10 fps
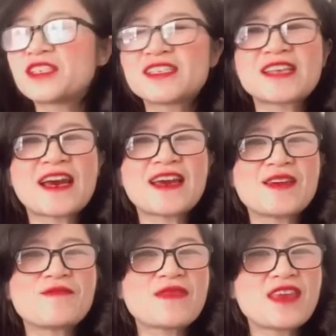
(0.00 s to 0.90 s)

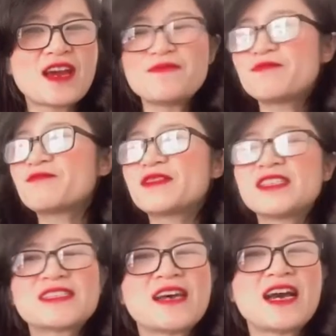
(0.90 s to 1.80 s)
say, yep,
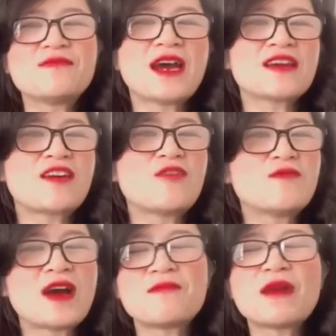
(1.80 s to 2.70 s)
this time I go,
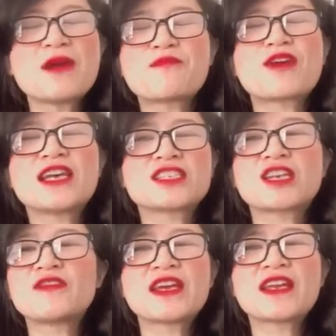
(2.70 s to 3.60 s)
my price
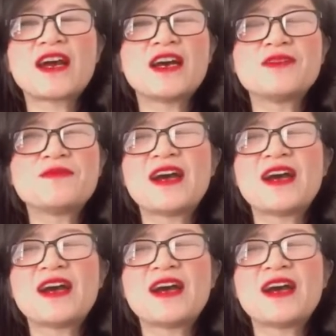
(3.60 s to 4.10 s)
going up.